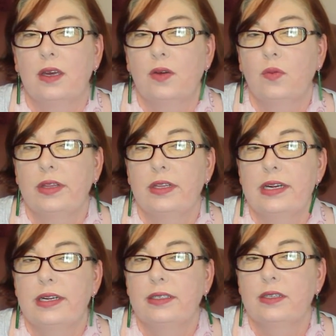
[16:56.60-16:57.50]
with
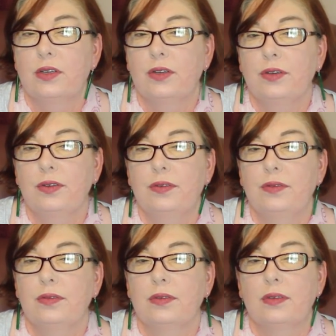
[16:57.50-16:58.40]
knitters who
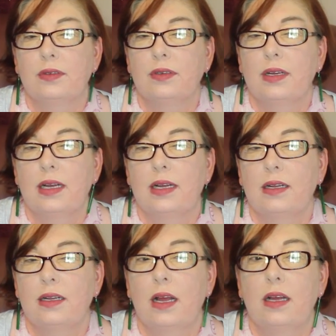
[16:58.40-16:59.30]

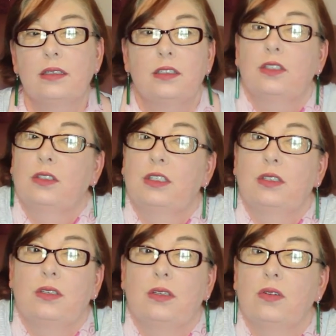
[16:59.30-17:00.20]
are
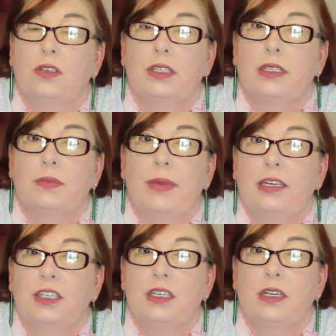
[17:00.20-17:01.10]
just as
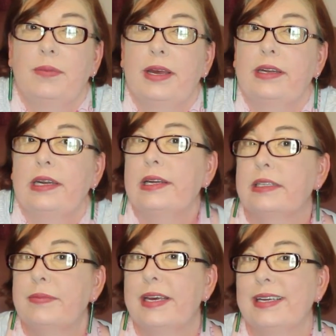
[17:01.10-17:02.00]
passionate about knitting
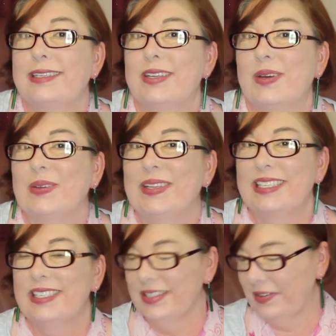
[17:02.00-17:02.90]
as me, so
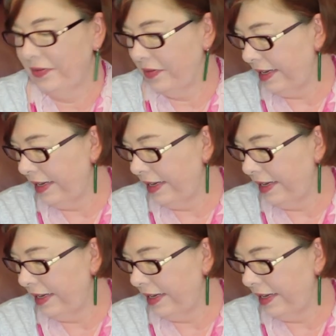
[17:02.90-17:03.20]
that's really